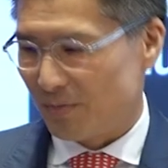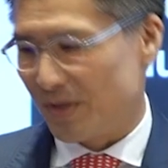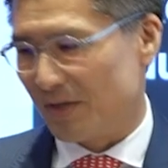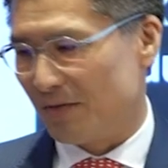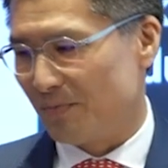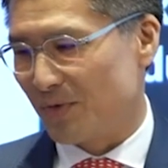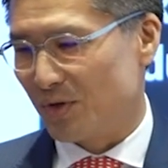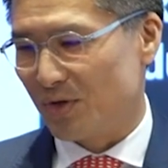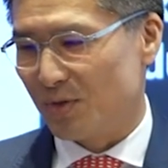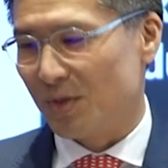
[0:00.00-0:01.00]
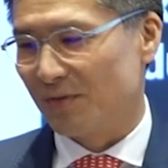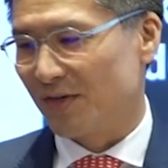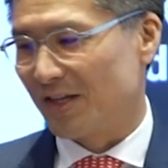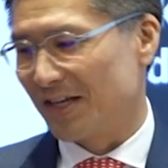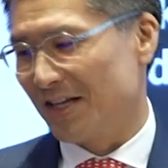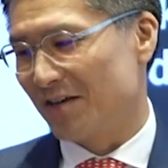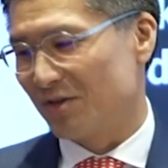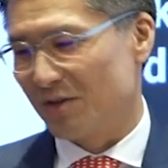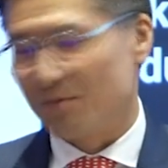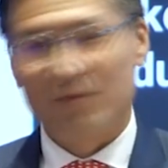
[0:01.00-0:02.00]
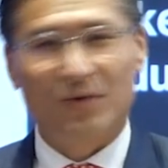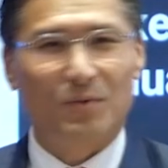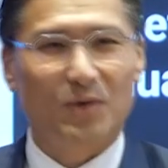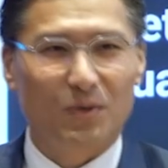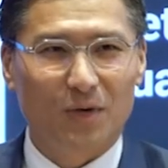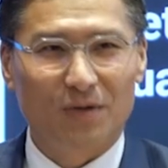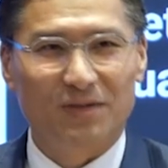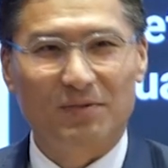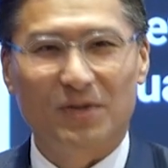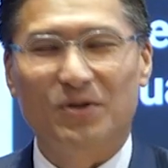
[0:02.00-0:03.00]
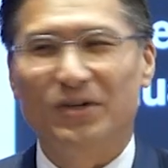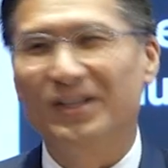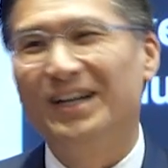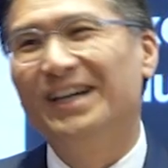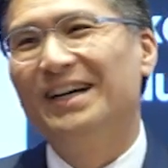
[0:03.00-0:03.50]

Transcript: But one thing that actually performed quite well is Bitcoin.